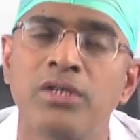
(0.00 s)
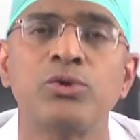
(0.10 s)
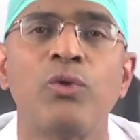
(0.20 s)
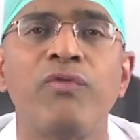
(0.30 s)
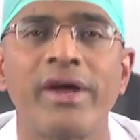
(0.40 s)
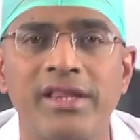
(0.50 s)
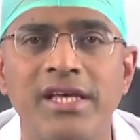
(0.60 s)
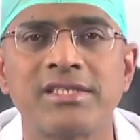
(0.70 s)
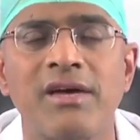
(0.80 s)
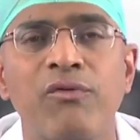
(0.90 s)
So for
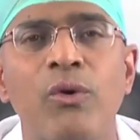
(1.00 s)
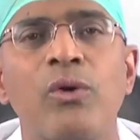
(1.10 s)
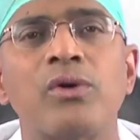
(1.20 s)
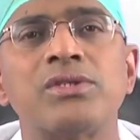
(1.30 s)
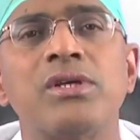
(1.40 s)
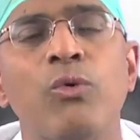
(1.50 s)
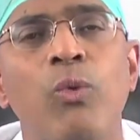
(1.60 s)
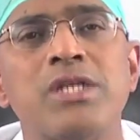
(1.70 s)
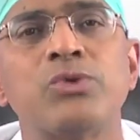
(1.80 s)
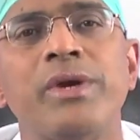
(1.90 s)
this, of course,
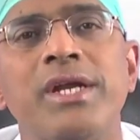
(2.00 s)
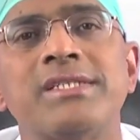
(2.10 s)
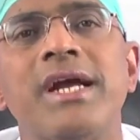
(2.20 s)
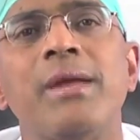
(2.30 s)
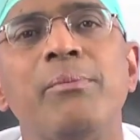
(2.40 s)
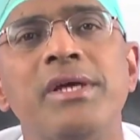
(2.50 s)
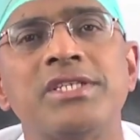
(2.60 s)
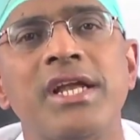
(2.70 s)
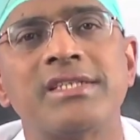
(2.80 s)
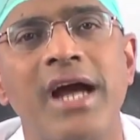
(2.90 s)
once we decide a
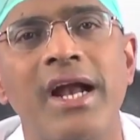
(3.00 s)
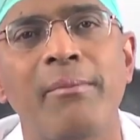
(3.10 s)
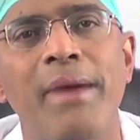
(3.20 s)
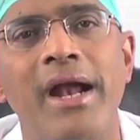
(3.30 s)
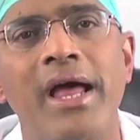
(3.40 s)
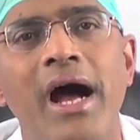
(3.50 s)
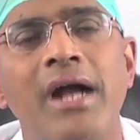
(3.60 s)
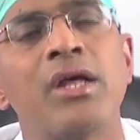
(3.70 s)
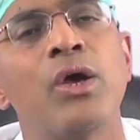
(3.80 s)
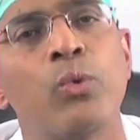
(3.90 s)
patient has got a bad
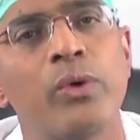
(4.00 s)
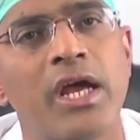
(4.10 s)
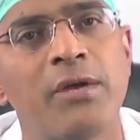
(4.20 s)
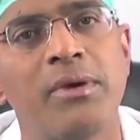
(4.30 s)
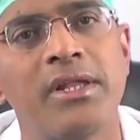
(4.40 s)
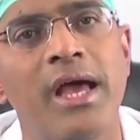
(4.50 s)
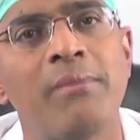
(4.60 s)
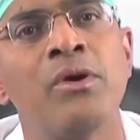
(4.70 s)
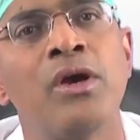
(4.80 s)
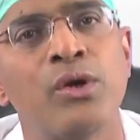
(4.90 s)
heart, we admit
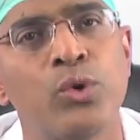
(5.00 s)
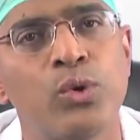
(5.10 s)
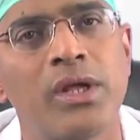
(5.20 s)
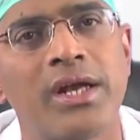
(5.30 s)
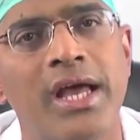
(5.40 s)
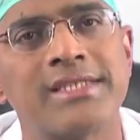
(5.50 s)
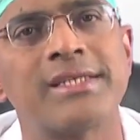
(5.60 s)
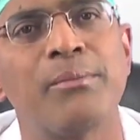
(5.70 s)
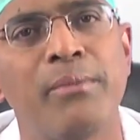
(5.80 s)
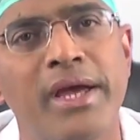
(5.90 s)
them, do the test,
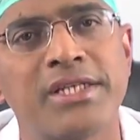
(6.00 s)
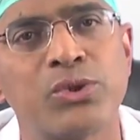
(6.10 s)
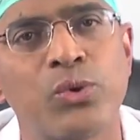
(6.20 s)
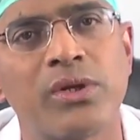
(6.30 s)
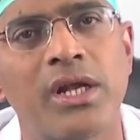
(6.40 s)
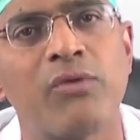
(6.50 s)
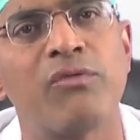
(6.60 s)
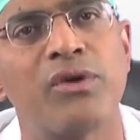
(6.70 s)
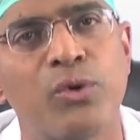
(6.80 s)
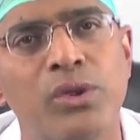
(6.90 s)
make sure that
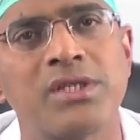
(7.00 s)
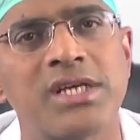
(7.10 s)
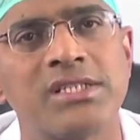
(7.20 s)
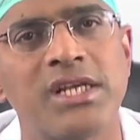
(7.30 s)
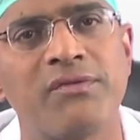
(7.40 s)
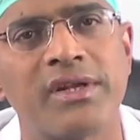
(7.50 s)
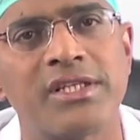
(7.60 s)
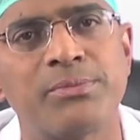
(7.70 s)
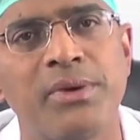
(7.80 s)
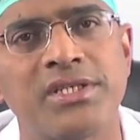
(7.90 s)
if we do the surgery for
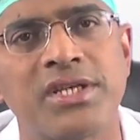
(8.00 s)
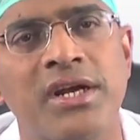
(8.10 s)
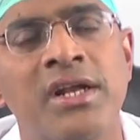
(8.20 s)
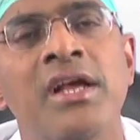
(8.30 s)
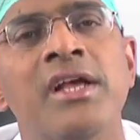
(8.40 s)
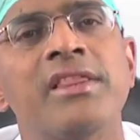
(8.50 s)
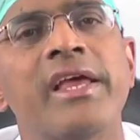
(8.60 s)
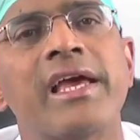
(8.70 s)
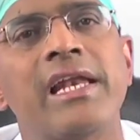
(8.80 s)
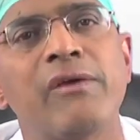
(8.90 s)
this patient, they
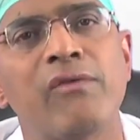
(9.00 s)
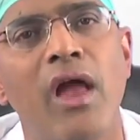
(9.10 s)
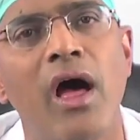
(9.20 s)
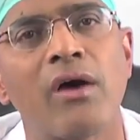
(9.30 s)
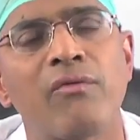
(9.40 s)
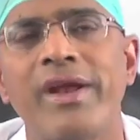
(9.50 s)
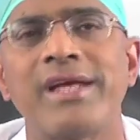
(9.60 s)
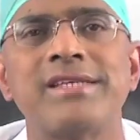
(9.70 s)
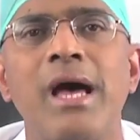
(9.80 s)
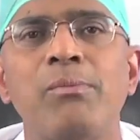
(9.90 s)
can live long. For
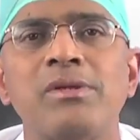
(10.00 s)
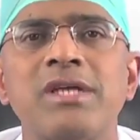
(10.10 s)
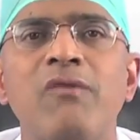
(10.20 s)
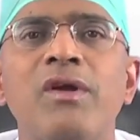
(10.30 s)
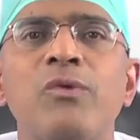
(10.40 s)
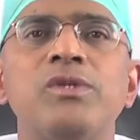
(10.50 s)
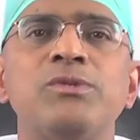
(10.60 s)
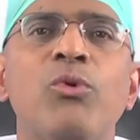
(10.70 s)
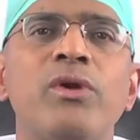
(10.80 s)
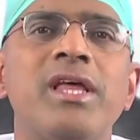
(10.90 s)
example, someone who is
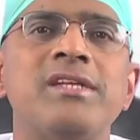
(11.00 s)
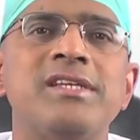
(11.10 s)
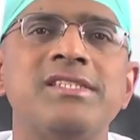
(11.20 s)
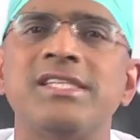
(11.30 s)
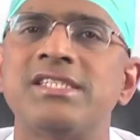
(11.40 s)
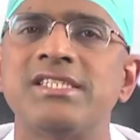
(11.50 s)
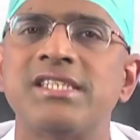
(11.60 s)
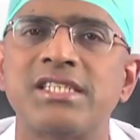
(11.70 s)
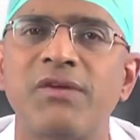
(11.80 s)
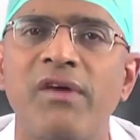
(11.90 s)
more than, say, 60,
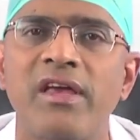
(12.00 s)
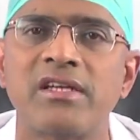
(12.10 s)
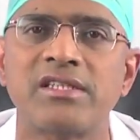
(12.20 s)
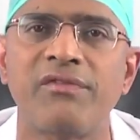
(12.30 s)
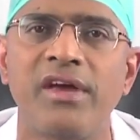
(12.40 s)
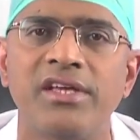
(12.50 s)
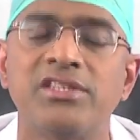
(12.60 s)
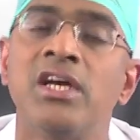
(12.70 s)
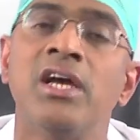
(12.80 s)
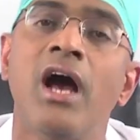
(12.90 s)
65 years of
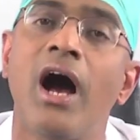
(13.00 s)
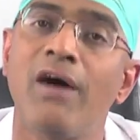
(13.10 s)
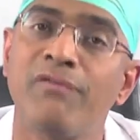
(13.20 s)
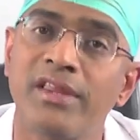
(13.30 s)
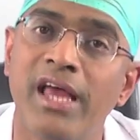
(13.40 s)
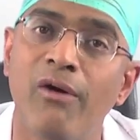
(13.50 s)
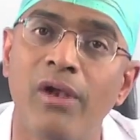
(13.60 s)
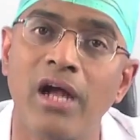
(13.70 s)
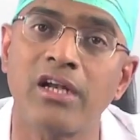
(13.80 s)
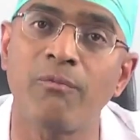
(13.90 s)
age, often they have a
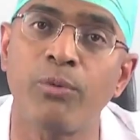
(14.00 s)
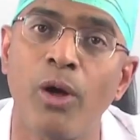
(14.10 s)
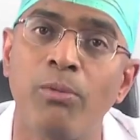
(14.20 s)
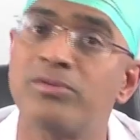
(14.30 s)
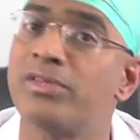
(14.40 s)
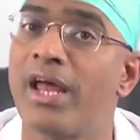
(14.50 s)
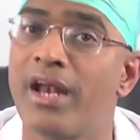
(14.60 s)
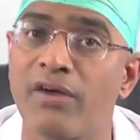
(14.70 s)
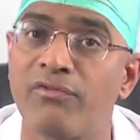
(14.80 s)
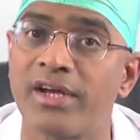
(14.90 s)
lot of problems. They are
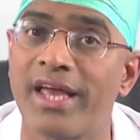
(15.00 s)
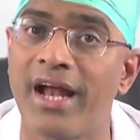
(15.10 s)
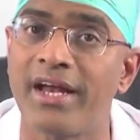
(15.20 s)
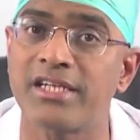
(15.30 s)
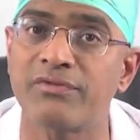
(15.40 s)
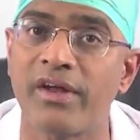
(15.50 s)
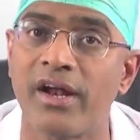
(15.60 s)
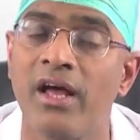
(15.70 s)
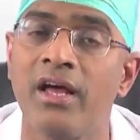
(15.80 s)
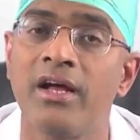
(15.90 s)
not fit candidates for
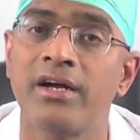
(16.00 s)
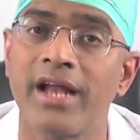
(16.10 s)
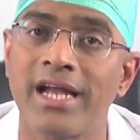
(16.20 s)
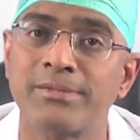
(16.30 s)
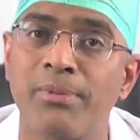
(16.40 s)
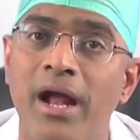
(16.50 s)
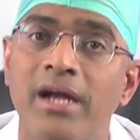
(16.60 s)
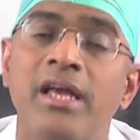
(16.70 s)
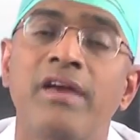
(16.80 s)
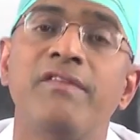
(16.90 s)
a
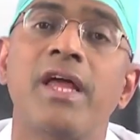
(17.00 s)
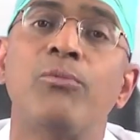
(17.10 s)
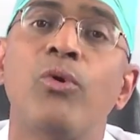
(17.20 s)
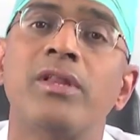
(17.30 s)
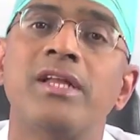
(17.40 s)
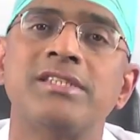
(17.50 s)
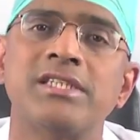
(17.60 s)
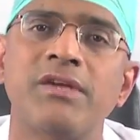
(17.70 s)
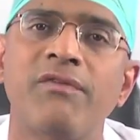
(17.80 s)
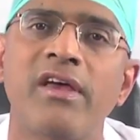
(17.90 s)
transplant if they are more than
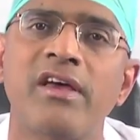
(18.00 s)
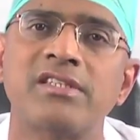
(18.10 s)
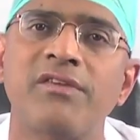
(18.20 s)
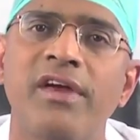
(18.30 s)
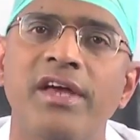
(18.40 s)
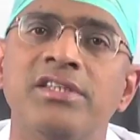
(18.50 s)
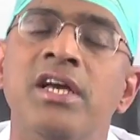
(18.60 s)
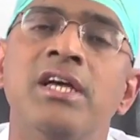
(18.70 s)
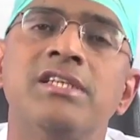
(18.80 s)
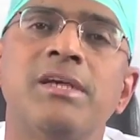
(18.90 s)
65 years of age.
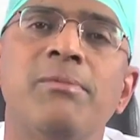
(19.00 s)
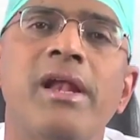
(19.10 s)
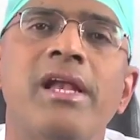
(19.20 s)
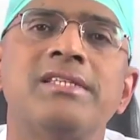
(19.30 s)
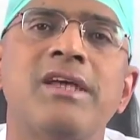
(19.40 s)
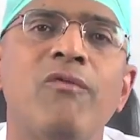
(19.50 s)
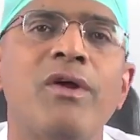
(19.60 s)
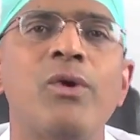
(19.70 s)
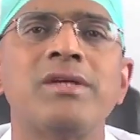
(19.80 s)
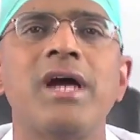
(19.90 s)
Similarly,
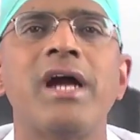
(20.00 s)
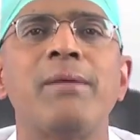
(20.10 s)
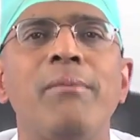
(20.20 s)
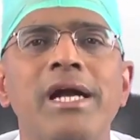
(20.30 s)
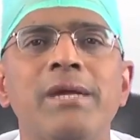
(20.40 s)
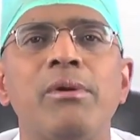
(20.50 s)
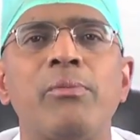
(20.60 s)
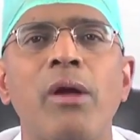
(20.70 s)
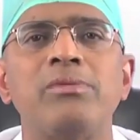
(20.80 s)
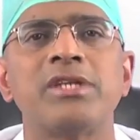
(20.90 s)
someone who has got multiple
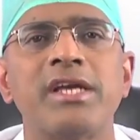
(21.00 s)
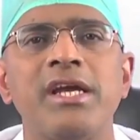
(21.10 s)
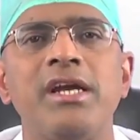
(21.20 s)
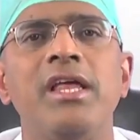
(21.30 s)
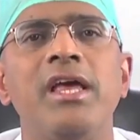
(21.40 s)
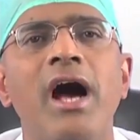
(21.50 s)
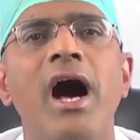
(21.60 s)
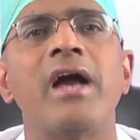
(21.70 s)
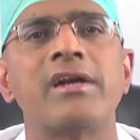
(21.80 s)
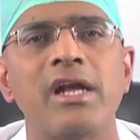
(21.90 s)
problems, a kidney,
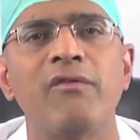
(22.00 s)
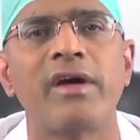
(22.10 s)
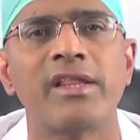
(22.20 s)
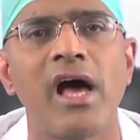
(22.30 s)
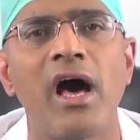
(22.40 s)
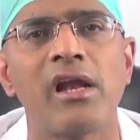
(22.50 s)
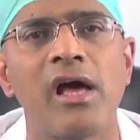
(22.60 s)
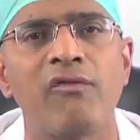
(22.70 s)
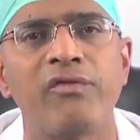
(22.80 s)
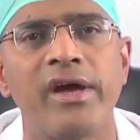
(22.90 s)
heart, liver, they all
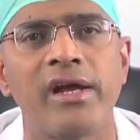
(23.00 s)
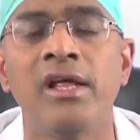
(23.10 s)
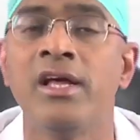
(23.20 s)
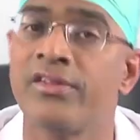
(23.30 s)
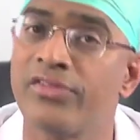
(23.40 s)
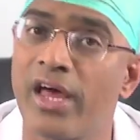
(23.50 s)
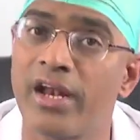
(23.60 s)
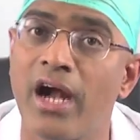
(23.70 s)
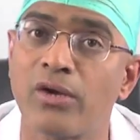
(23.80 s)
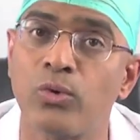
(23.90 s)
have failed, they are
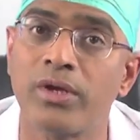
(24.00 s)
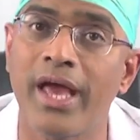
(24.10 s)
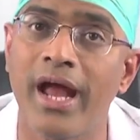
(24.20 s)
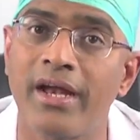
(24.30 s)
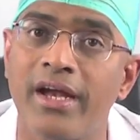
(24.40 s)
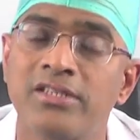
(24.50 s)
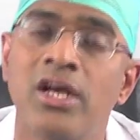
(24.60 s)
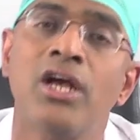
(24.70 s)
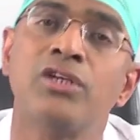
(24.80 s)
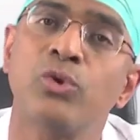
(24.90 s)
not good candidates.
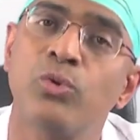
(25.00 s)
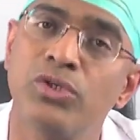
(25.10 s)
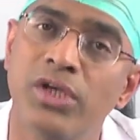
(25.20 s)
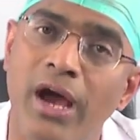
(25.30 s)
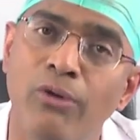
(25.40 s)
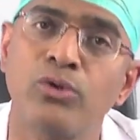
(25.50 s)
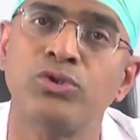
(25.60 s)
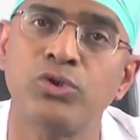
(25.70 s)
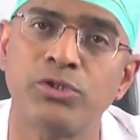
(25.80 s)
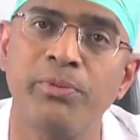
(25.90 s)
So we have to
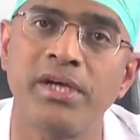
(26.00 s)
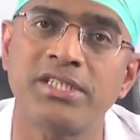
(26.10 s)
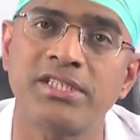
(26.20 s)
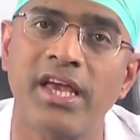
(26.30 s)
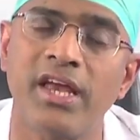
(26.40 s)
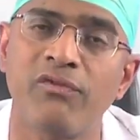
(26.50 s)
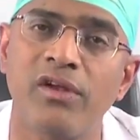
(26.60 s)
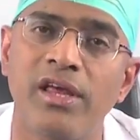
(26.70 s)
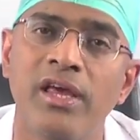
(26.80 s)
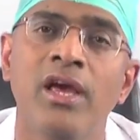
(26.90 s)
choose patients
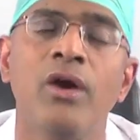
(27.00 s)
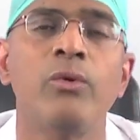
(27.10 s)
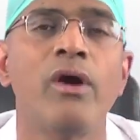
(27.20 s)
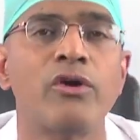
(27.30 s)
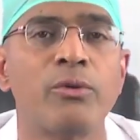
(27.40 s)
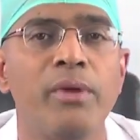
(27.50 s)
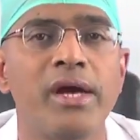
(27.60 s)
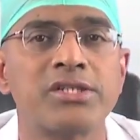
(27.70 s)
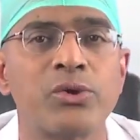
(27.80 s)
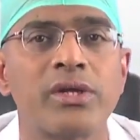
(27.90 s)
carefully. We have to
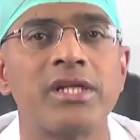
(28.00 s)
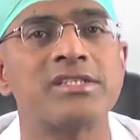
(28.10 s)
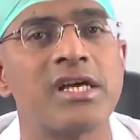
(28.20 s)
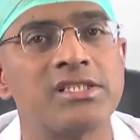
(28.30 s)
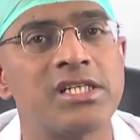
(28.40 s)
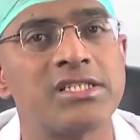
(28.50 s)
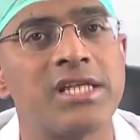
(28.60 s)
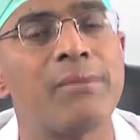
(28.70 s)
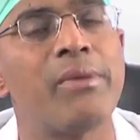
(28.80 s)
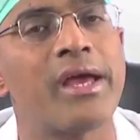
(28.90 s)
make sure that the surgery is
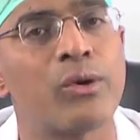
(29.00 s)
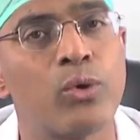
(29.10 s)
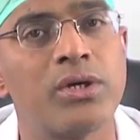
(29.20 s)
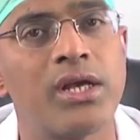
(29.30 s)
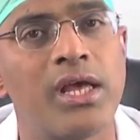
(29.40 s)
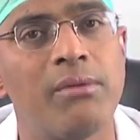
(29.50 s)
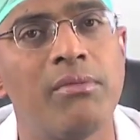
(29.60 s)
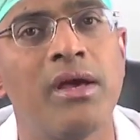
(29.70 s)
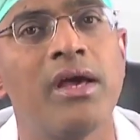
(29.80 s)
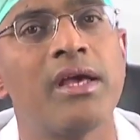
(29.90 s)
done by a good
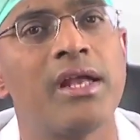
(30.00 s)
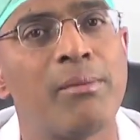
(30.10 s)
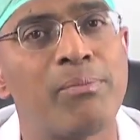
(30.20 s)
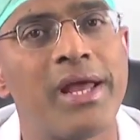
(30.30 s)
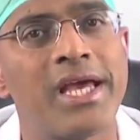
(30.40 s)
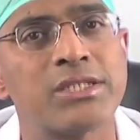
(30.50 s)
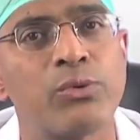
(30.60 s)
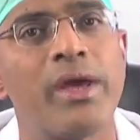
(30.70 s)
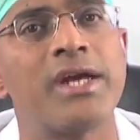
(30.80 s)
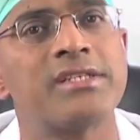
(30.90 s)
team in a place
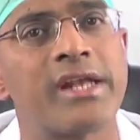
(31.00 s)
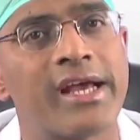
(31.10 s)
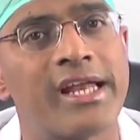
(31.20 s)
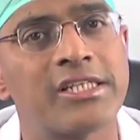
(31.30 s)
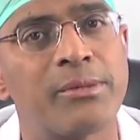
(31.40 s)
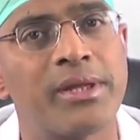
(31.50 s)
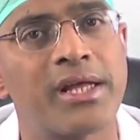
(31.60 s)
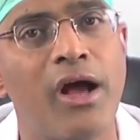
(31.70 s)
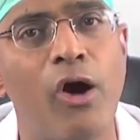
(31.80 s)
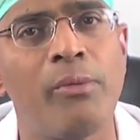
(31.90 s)
where it is recognized by the
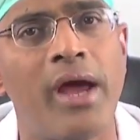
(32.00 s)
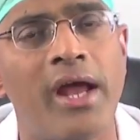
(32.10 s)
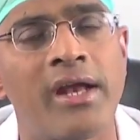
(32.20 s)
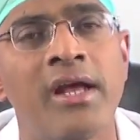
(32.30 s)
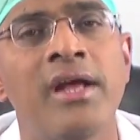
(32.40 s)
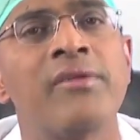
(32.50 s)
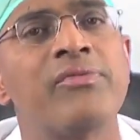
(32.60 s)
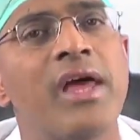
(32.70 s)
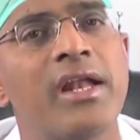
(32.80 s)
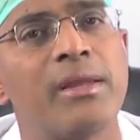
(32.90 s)
government.
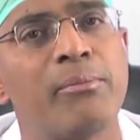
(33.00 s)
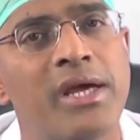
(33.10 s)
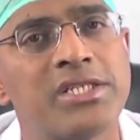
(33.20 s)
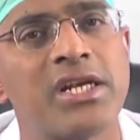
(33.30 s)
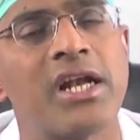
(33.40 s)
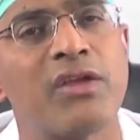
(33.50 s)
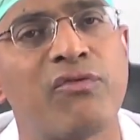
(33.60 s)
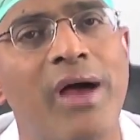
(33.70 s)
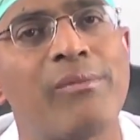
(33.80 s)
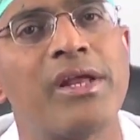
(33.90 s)
Then the patient and the
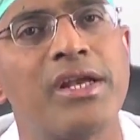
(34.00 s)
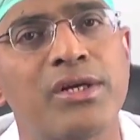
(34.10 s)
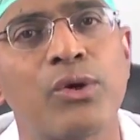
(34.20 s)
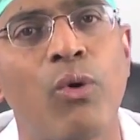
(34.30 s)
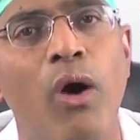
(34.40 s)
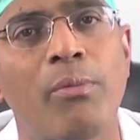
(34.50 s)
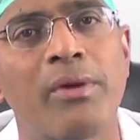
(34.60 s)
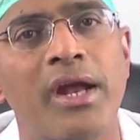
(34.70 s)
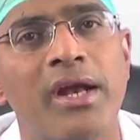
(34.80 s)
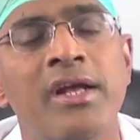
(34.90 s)
family need to
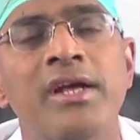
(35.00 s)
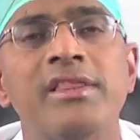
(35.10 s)
cooperate.